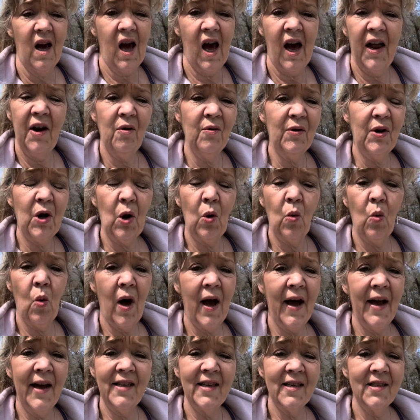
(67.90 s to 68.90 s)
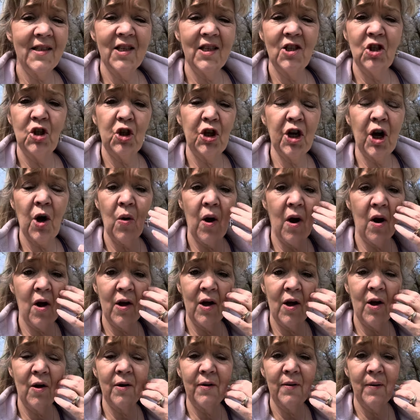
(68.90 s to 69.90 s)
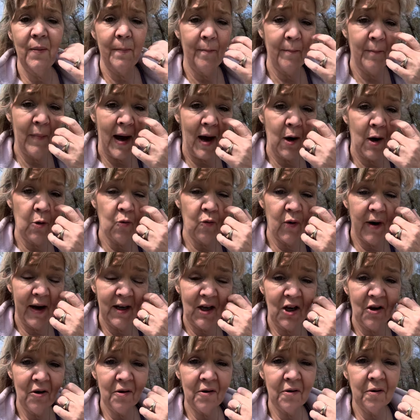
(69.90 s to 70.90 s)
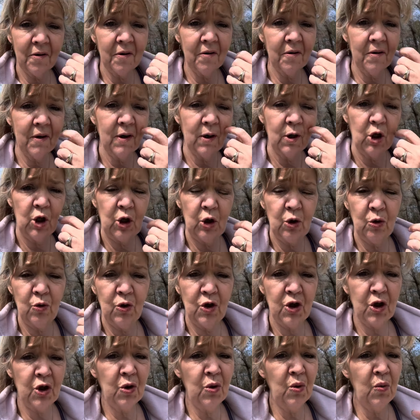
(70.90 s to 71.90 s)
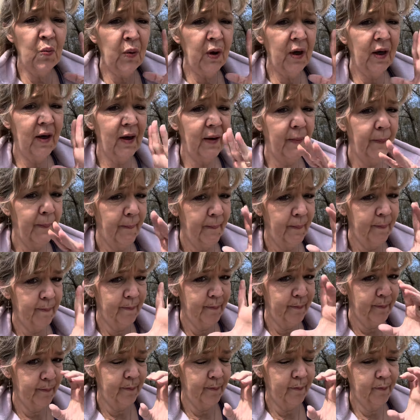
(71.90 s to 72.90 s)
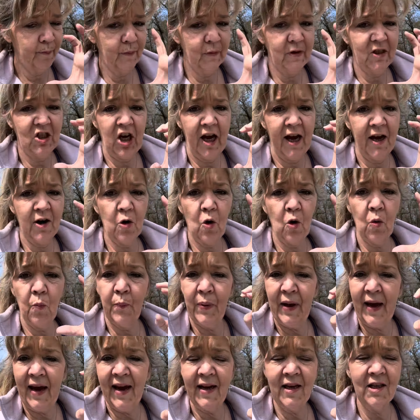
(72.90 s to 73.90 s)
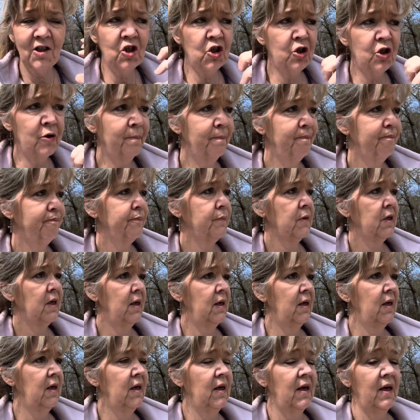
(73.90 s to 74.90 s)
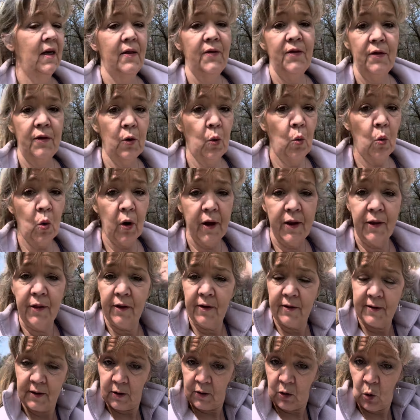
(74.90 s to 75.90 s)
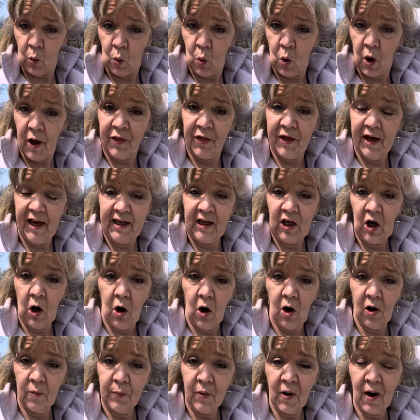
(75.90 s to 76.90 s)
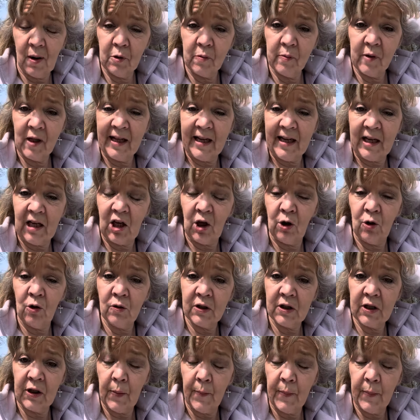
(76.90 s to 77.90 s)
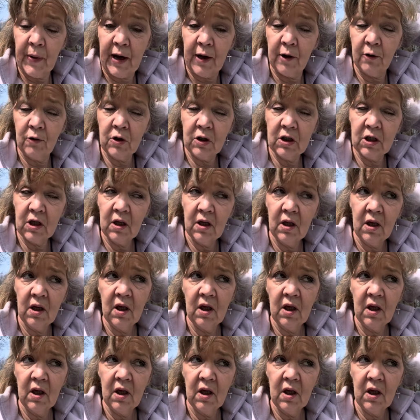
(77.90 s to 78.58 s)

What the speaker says: don't know why it doesn't show on my regular YouTube channel page, the one that y'all probably use the most.